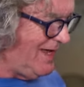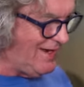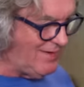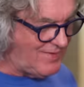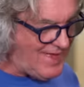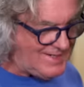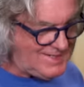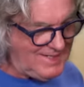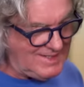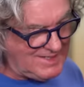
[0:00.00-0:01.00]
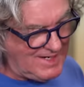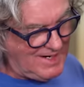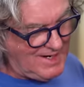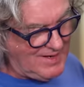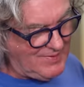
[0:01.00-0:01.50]
in, that is,
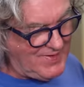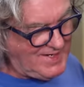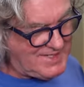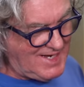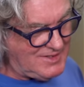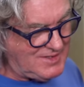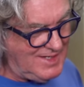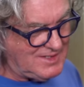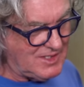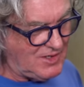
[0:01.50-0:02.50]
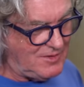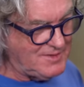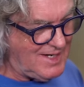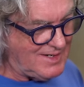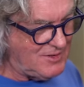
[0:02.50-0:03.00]
this edge needs to
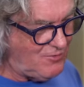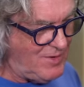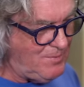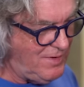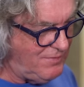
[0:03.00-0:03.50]
contact the rim